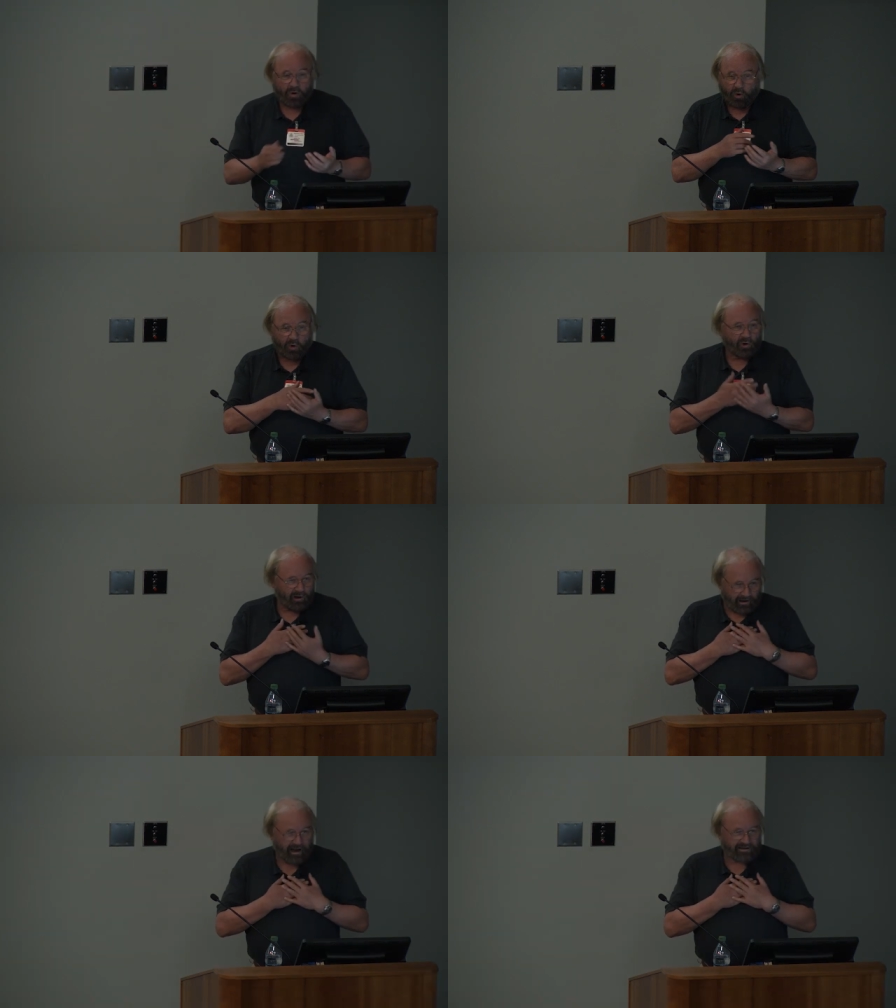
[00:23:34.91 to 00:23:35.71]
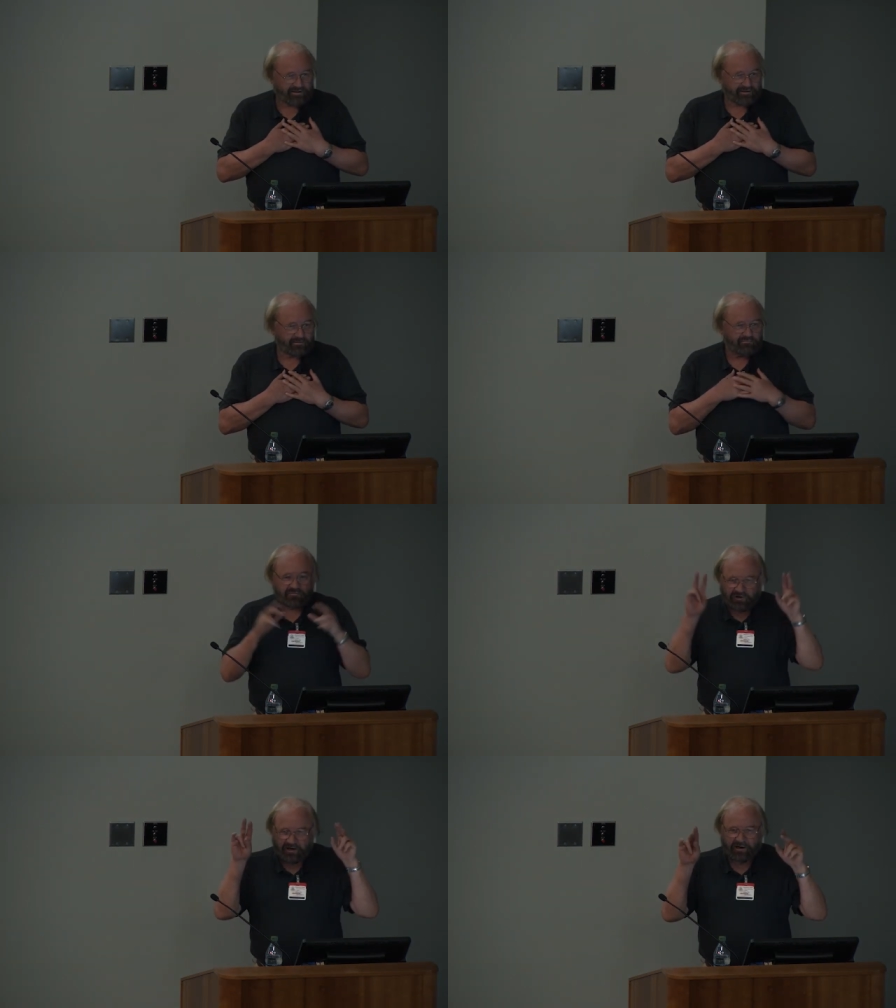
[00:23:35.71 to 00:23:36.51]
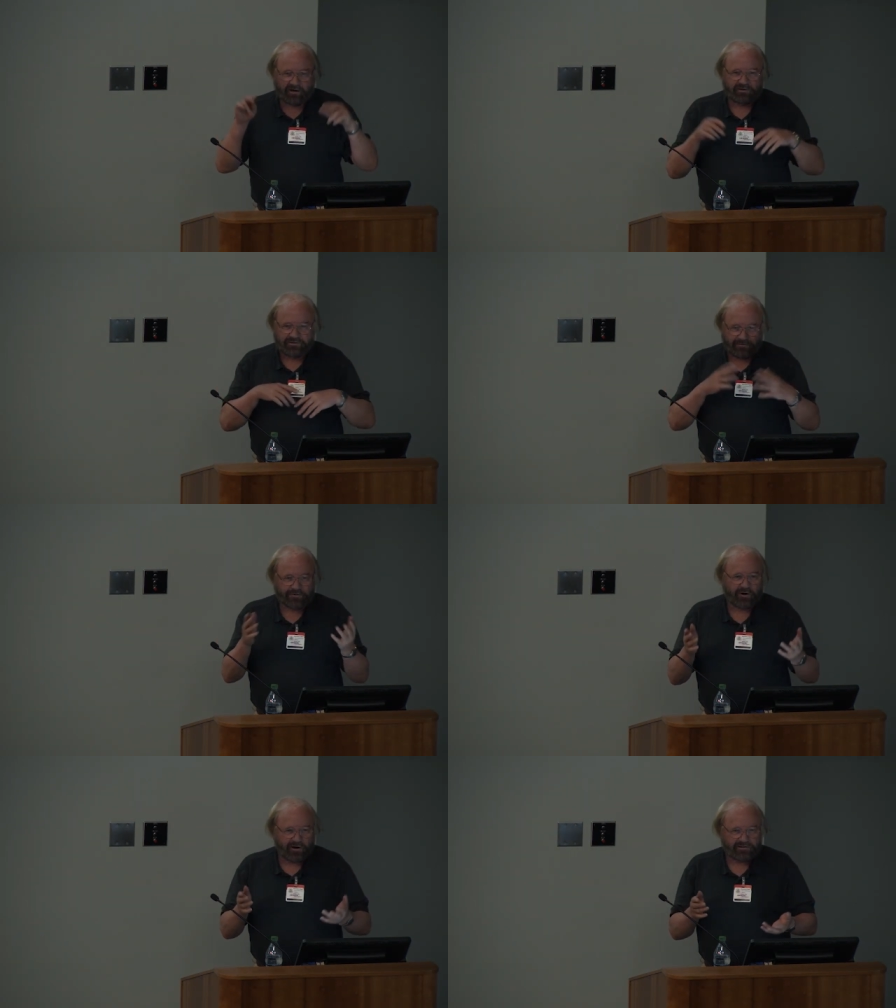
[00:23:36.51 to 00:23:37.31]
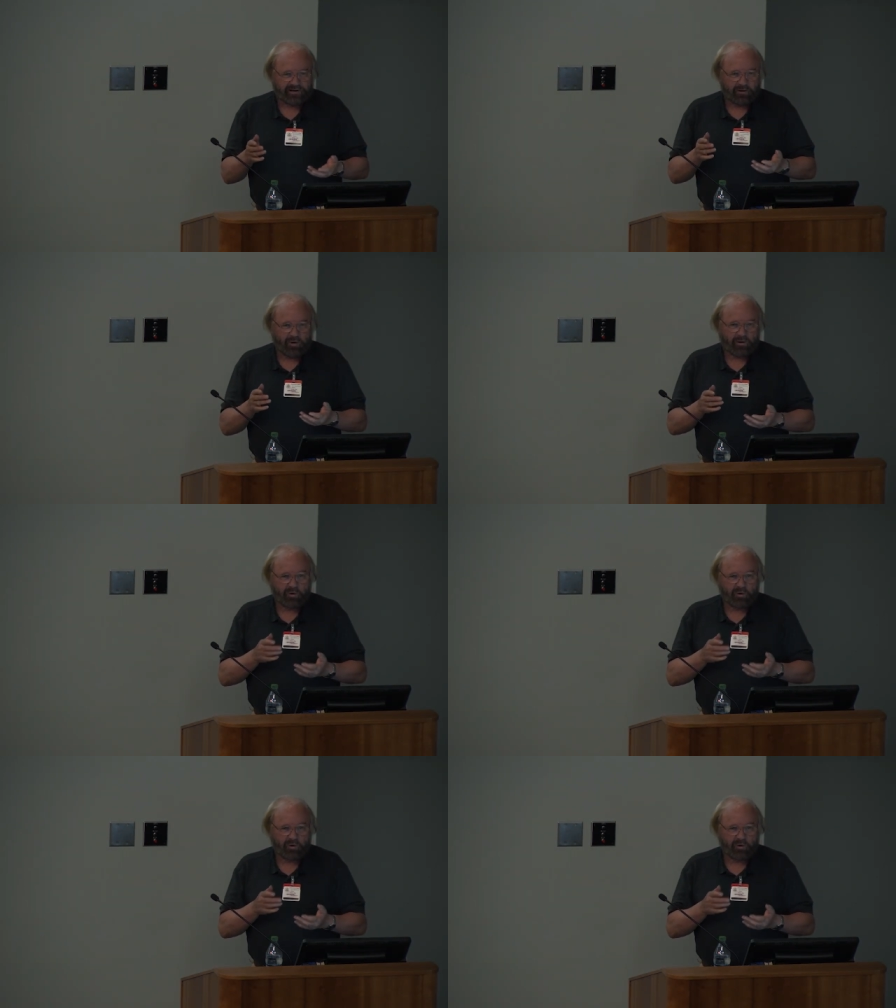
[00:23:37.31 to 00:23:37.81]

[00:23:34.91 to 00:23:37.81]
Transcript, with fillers: all us gringos or foreigners anyway,